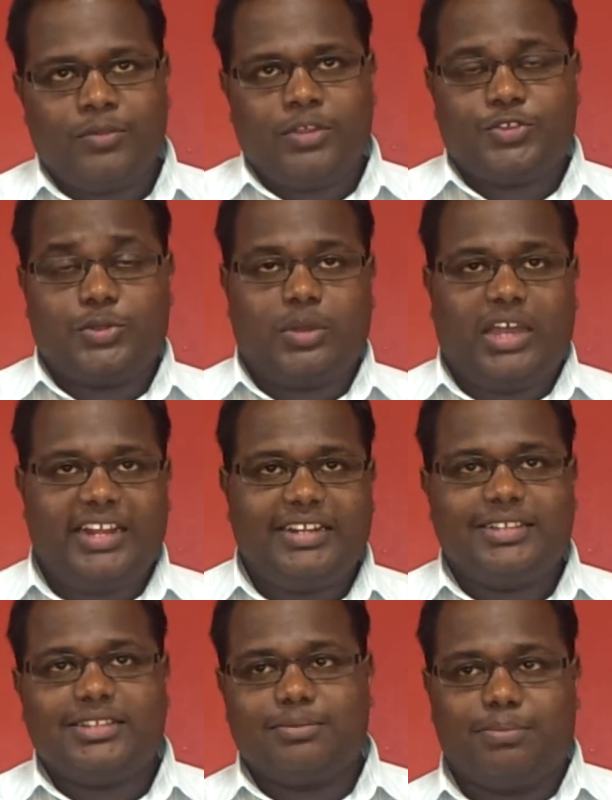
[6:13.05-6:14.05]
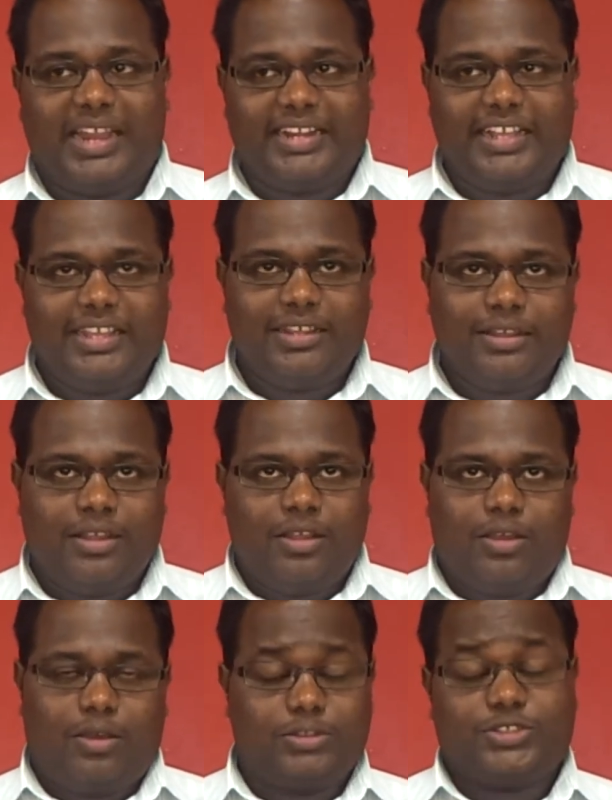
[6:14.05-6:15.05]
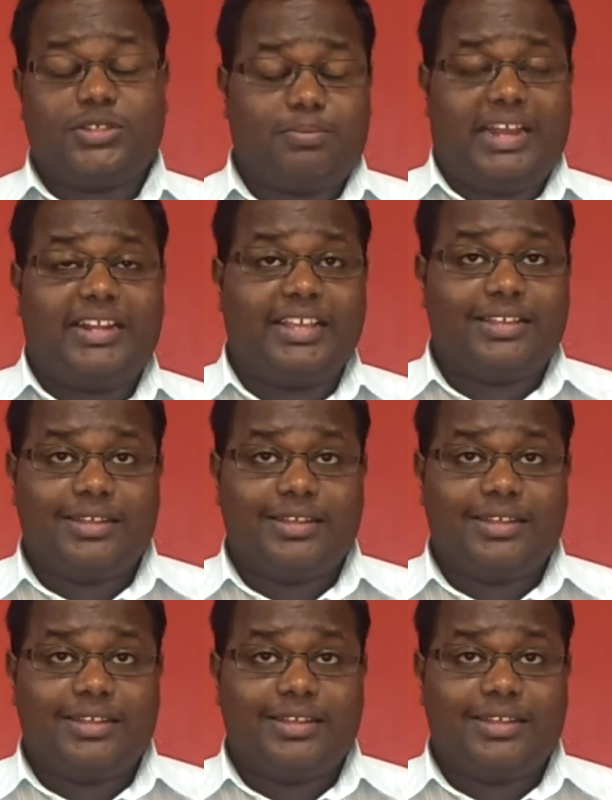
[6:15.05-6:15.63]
So I did the binding, also the binding